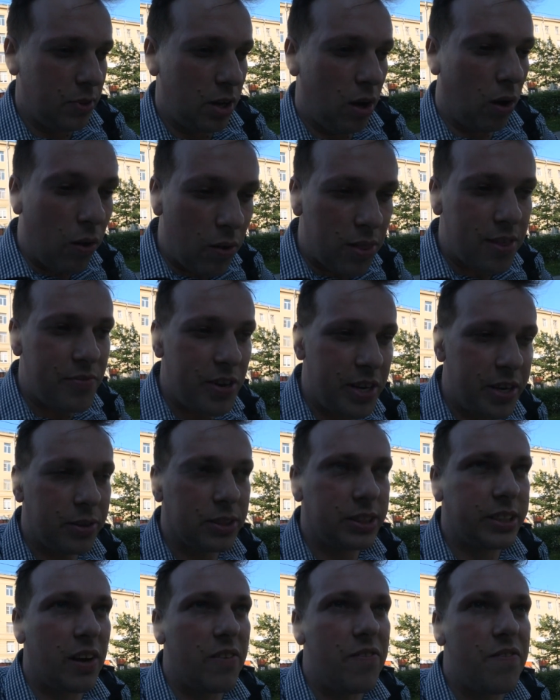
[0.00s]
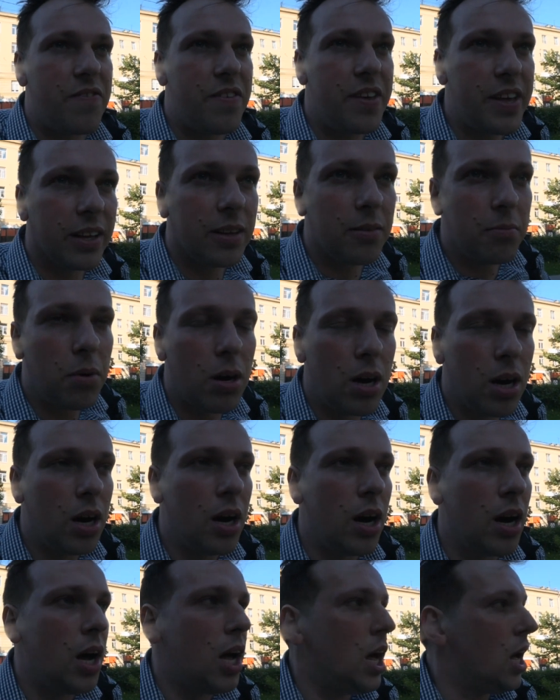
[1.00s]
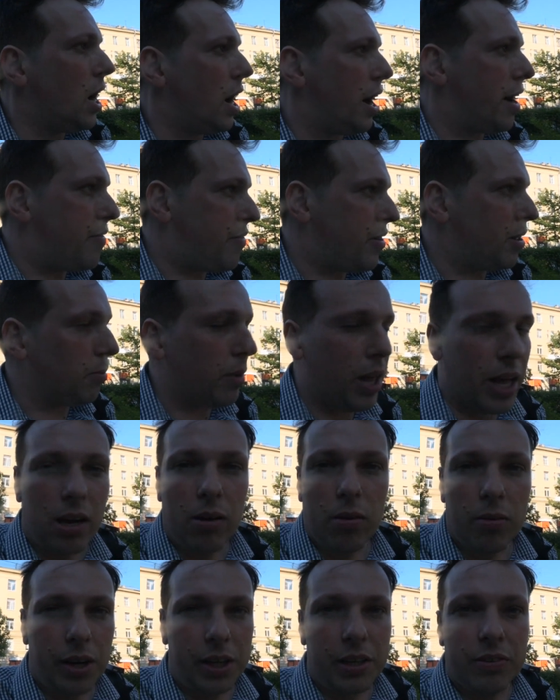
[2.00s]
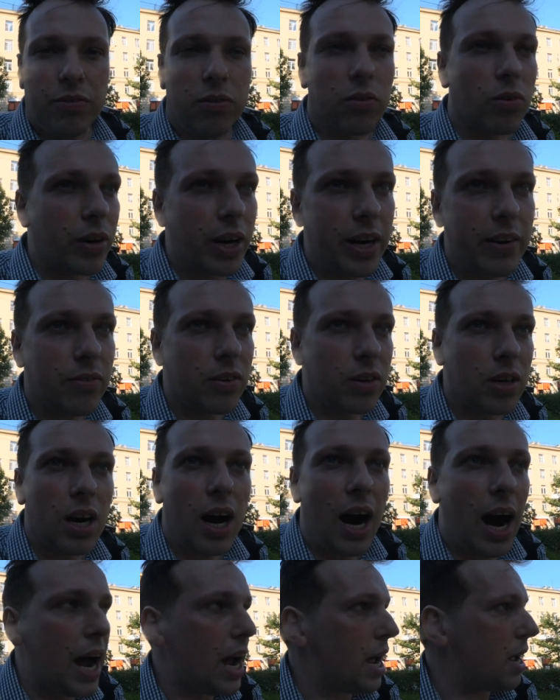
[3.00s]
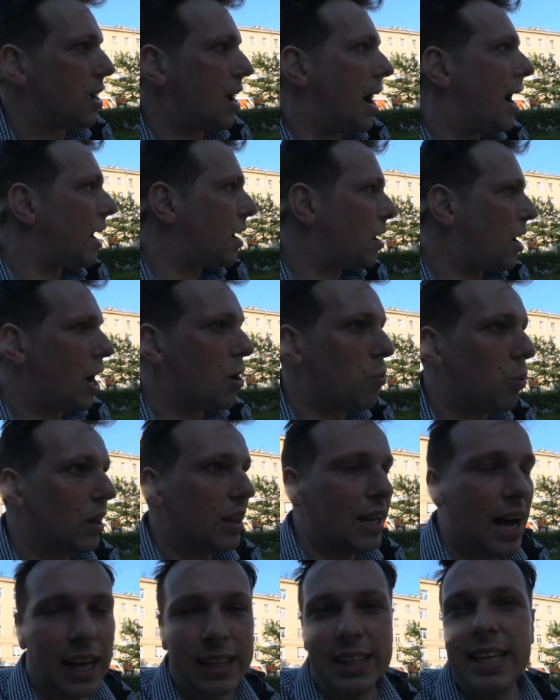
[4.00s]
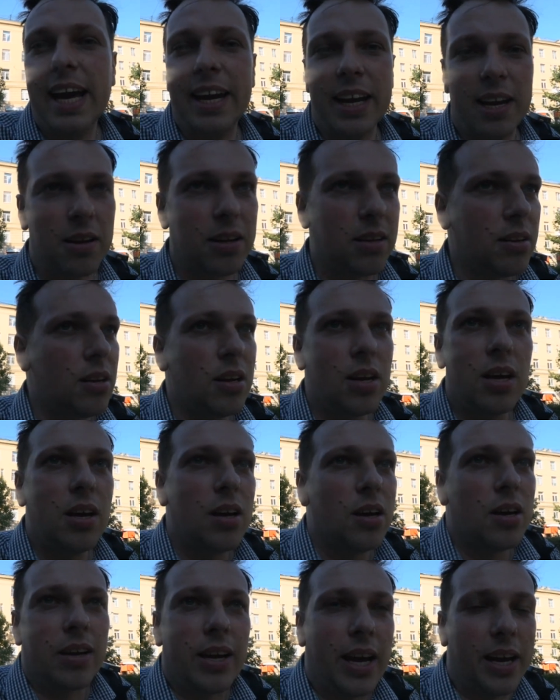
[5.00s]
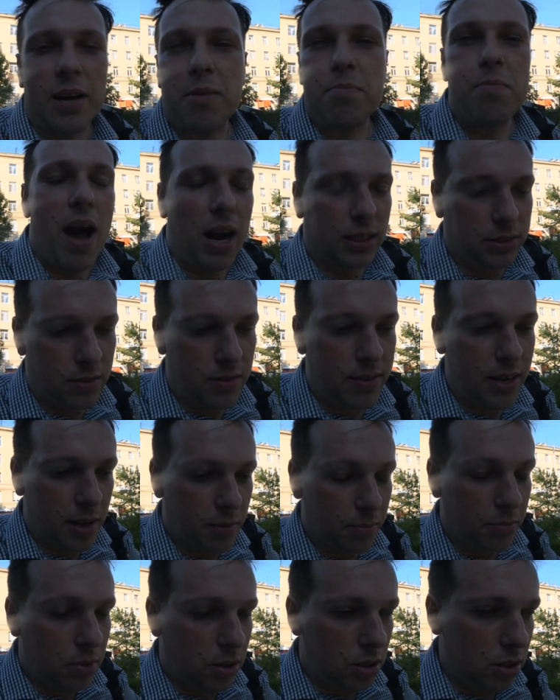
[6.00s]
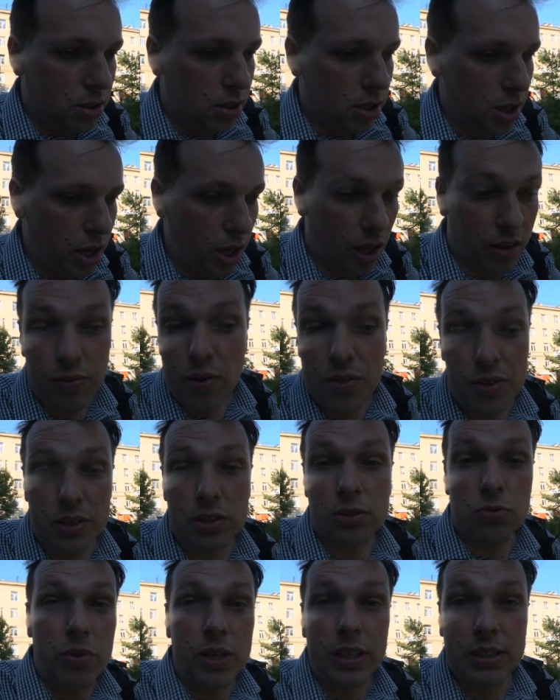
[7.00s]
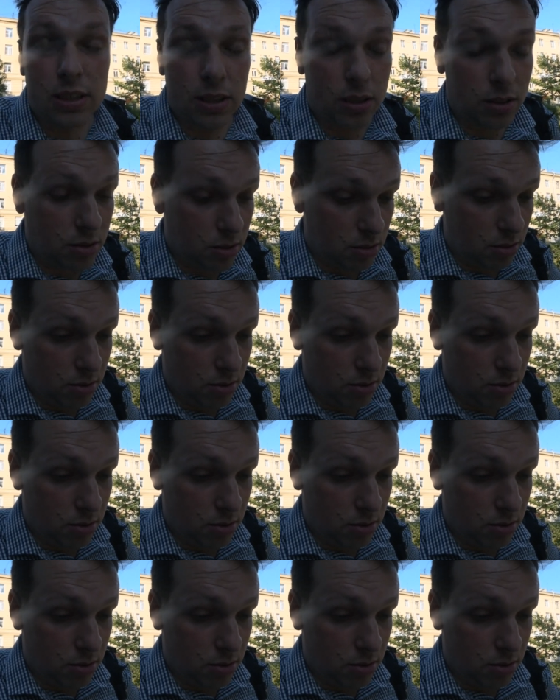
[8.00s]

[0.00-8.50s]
all the videos I film like already forever. I will not getting back to them, and for this reason,